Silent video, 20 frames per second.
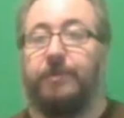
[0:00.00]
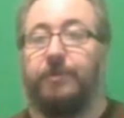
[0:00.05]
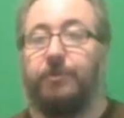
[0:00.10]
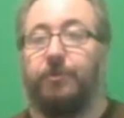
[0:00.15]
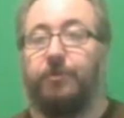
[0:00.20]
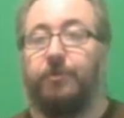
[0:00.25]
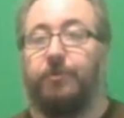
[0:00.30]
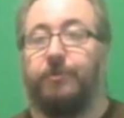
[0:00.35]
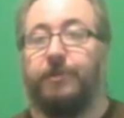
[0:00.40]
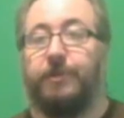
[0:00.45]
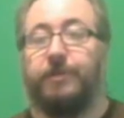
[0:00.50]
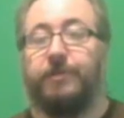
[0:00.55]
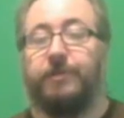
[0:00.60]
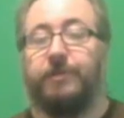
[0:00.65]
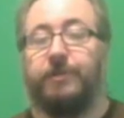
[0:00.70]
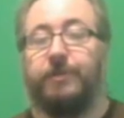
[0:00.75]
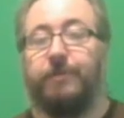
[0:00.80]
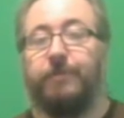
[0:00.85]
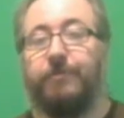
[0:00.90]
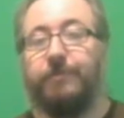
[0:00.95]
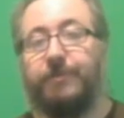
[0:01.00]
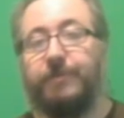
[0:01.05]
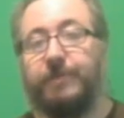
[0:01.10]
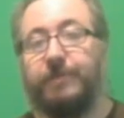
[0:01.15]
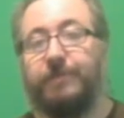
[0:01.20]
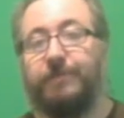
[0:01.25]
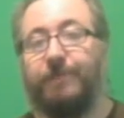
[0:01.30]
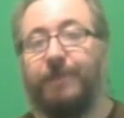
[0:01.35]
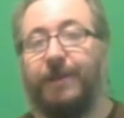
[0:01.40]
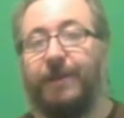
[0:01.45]
why Trolls gets the number
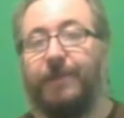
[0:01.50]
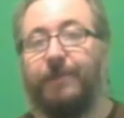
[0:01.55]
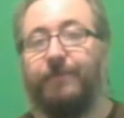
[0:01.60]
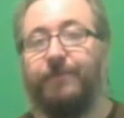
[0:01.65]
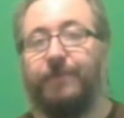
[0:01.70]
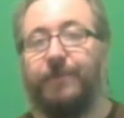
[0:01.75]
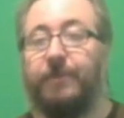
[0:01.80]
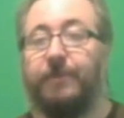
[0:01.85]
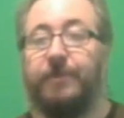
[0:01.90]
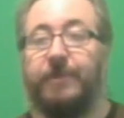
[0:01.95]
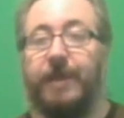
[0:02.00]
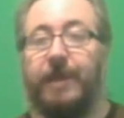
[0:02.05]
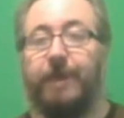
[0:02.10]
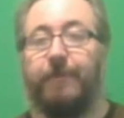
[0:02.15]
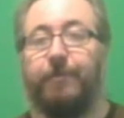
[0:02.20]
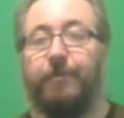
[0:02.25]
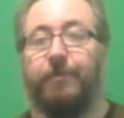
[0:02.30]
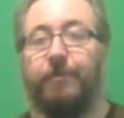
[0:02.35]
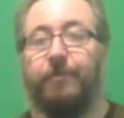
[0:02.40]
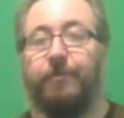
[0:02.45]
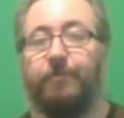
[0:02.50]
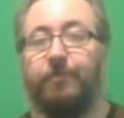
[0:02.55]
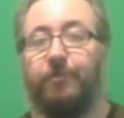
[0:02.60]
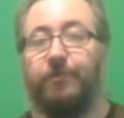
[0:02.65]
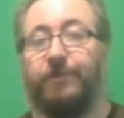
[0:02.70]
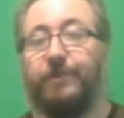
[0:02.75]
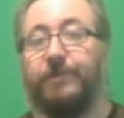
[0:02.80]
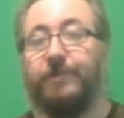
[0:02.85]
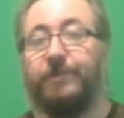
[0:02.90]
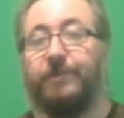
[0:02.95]
6 spot on the top
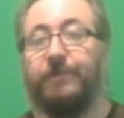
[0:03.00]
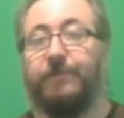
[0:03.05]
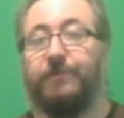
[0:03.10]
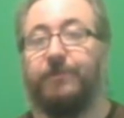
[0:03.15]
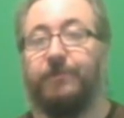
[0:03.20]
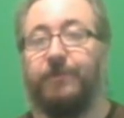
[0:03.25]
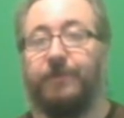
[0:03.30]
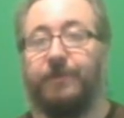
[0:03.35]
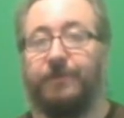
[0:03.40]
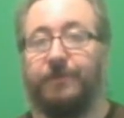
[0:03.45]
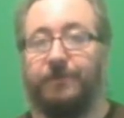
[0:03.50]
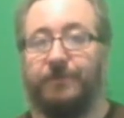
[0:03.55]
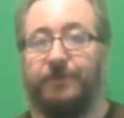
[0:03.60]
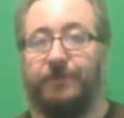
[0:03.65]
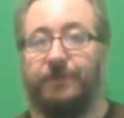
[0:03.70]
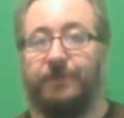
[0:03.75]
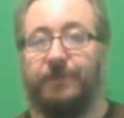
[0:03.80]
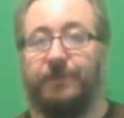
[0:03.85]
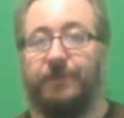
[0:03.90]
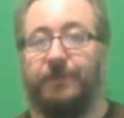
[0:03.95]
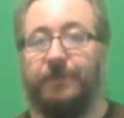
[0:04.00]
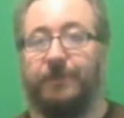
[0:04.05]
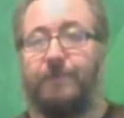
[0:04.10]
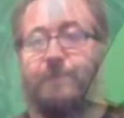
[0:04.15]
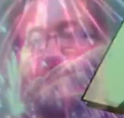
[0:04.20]
movies of 2016.